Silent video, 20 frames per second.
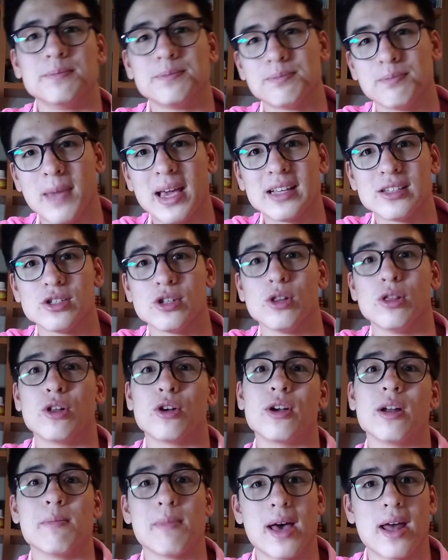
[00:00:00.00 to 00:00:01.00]
makes you
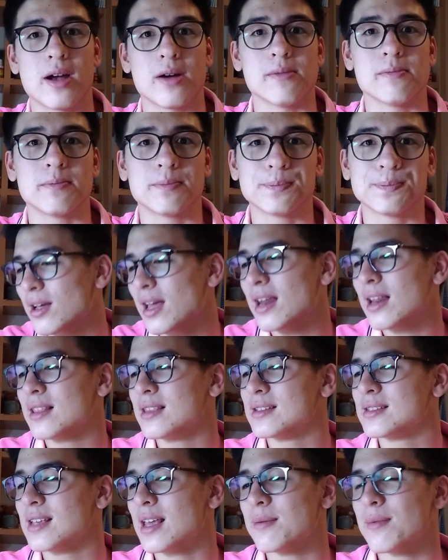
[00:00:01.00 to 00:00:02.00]
learn it better from getting
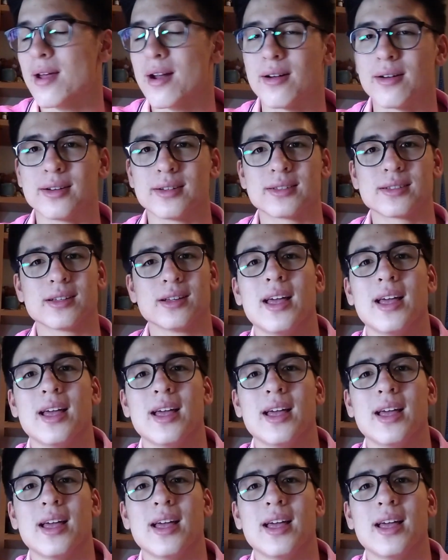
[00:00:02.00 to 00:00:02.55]
the same errors,